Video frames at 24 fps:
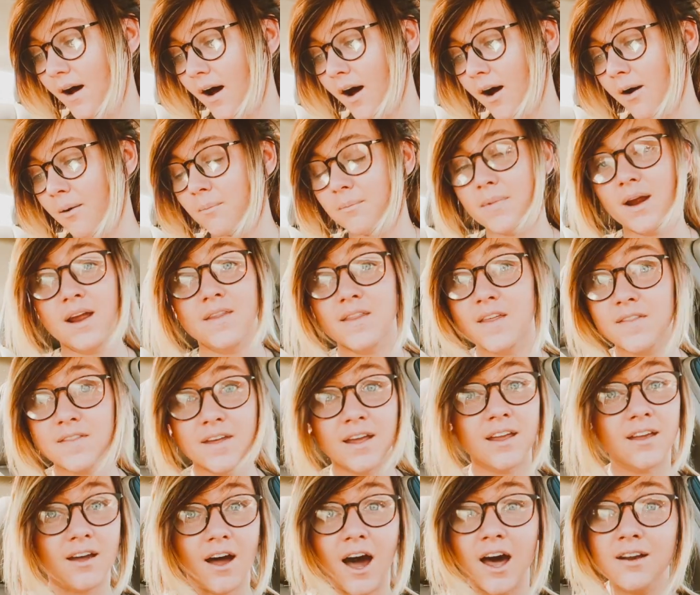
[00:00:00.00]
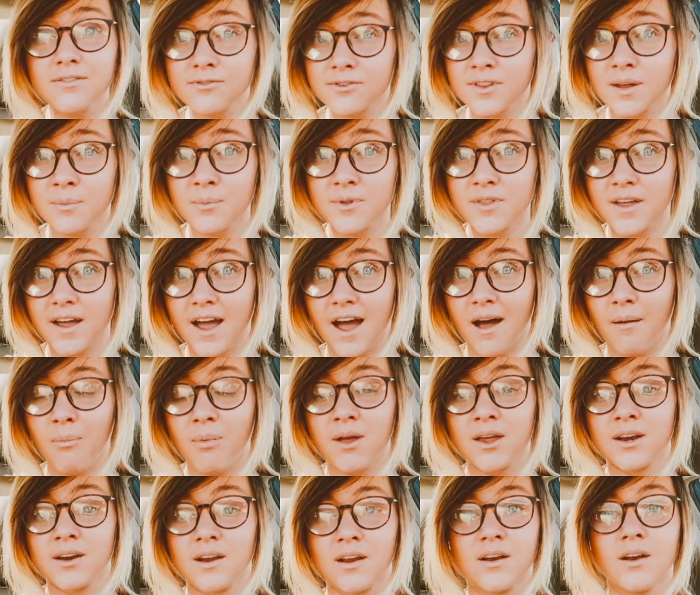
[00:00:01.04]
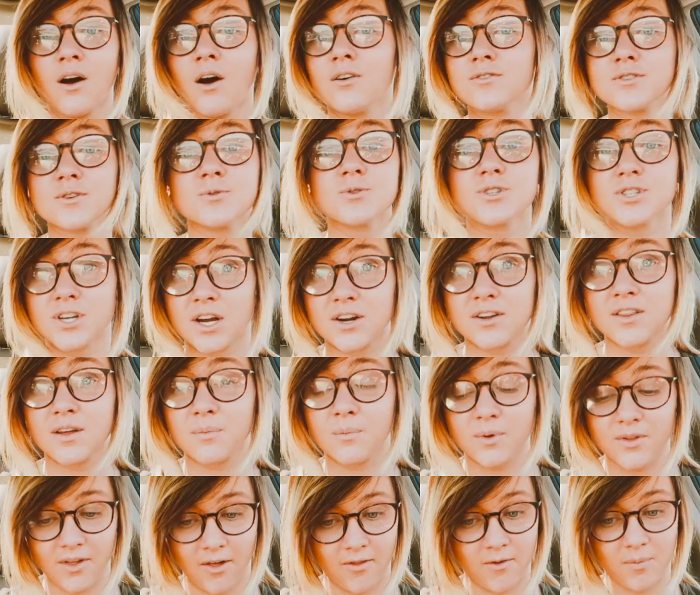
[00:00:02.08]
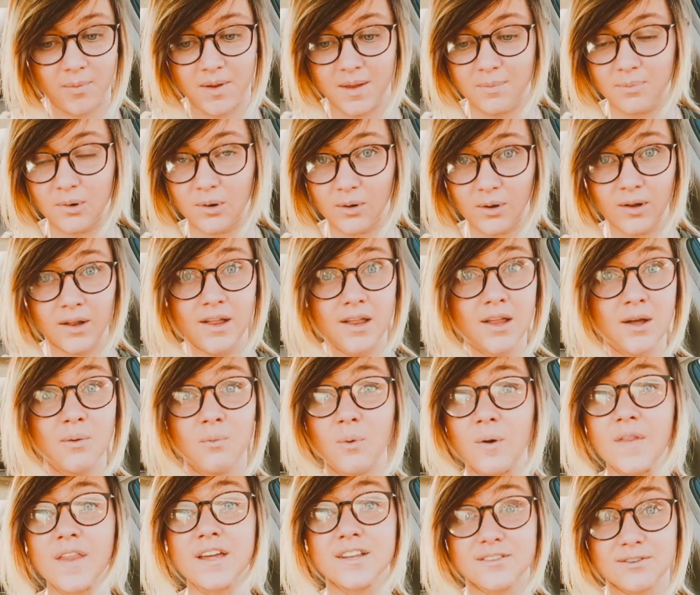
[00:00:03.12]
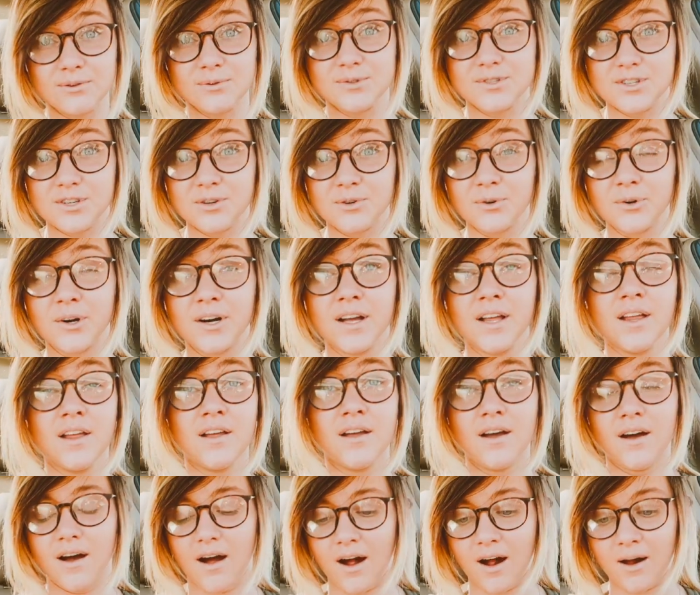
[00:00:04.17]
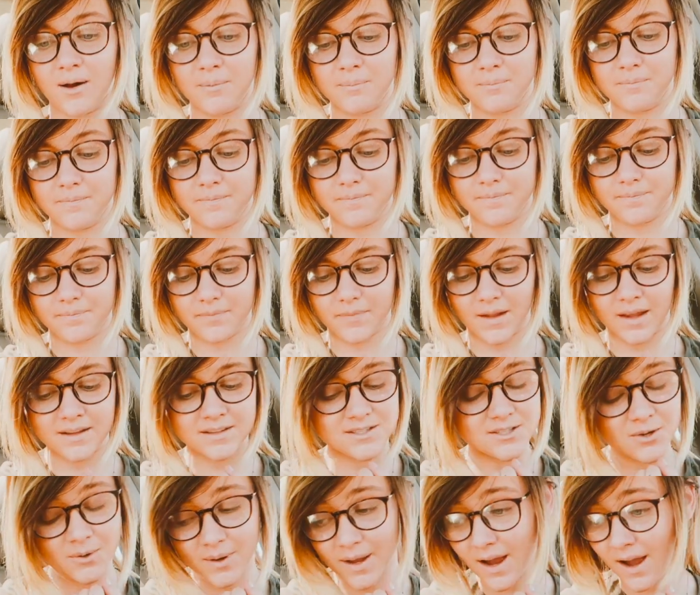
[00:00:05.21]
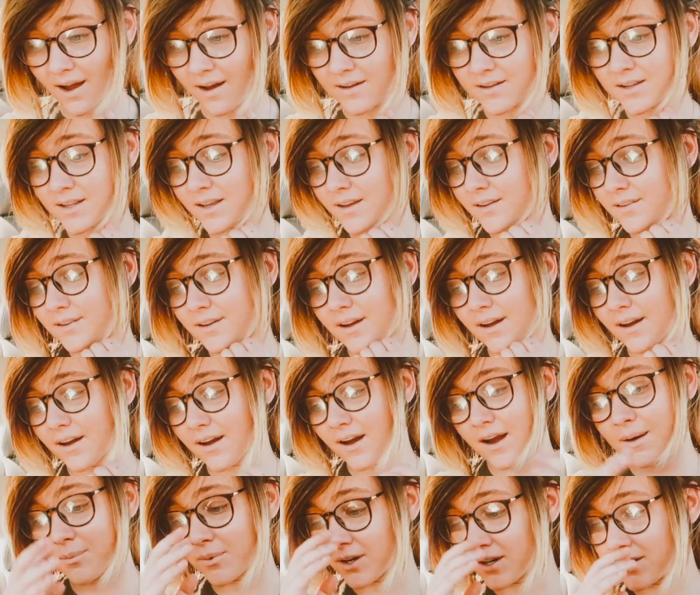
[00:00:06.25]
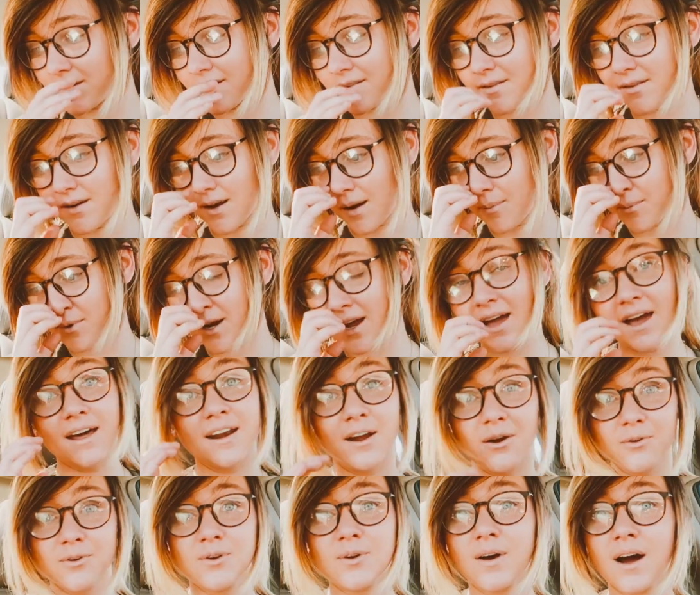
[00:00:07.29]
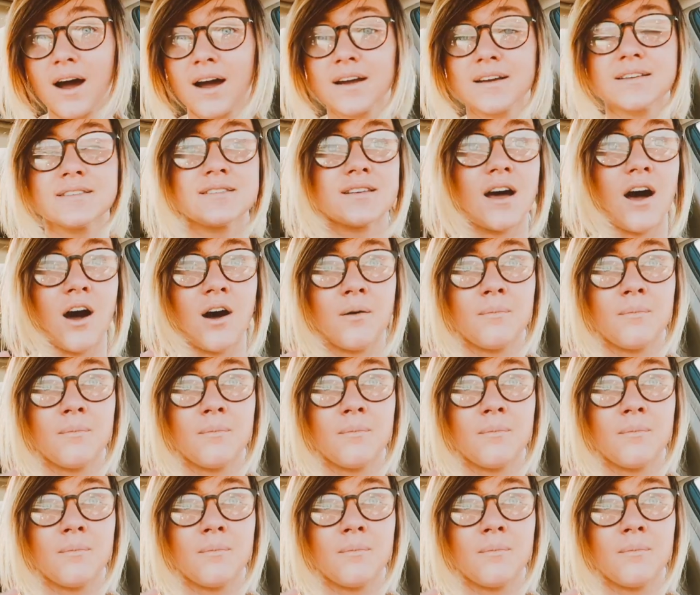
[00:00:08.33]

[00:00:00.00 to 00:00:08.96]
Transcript: and then thank God for them when they happen, and also share them with other people when they do too. And so yeah, I'm gonna head out, you guys.